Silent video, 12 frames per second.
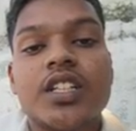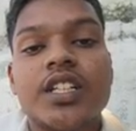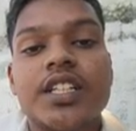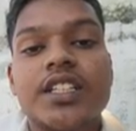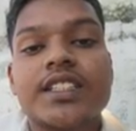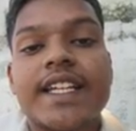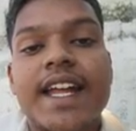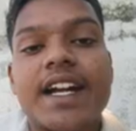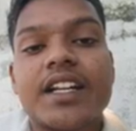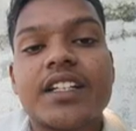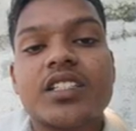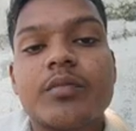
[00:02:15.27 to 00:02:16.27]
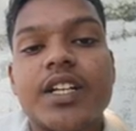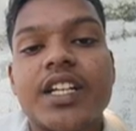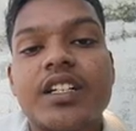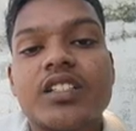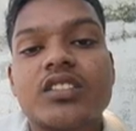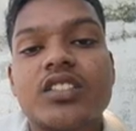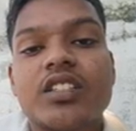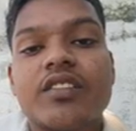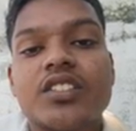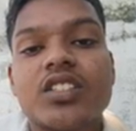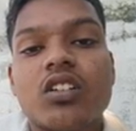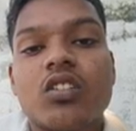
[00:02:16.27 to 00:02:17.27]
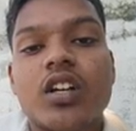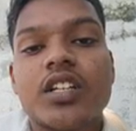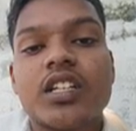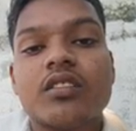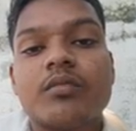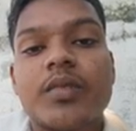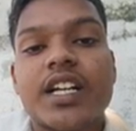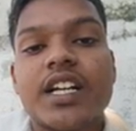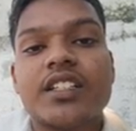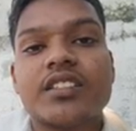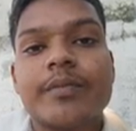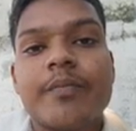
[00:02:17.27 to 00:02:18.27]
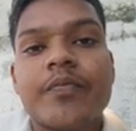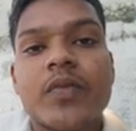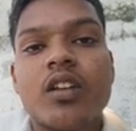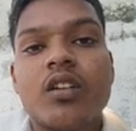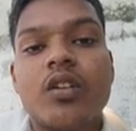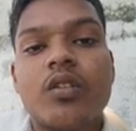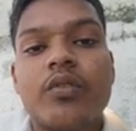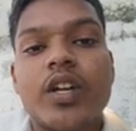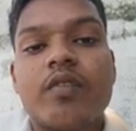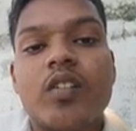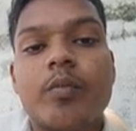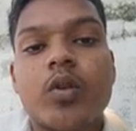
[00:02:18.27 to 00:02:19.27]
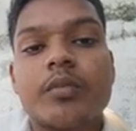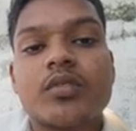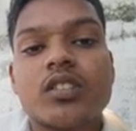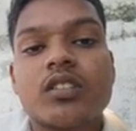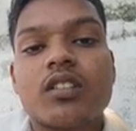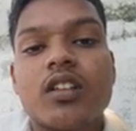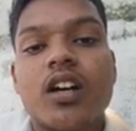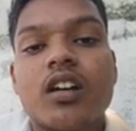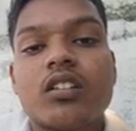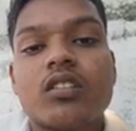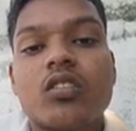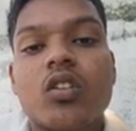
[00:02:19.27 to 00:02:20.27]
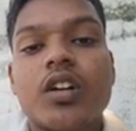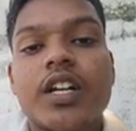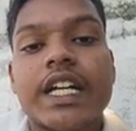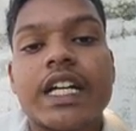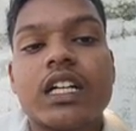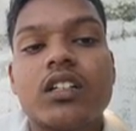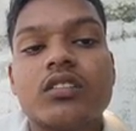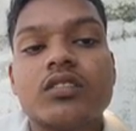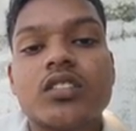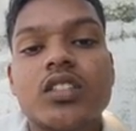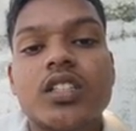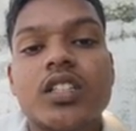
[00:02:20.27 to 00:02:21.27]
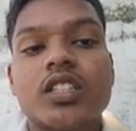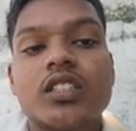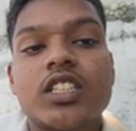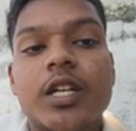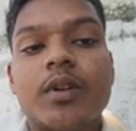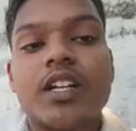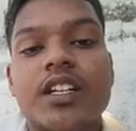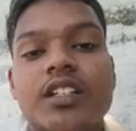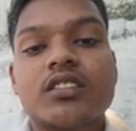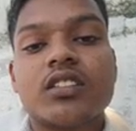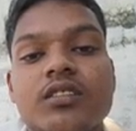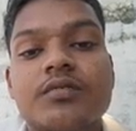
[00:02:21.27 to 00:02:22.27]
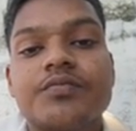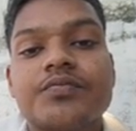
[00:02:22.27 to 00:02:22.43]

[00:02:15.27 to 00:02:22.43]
is characterized by a sequential clocking mechanism where flip-flops are not triggered simultaneously.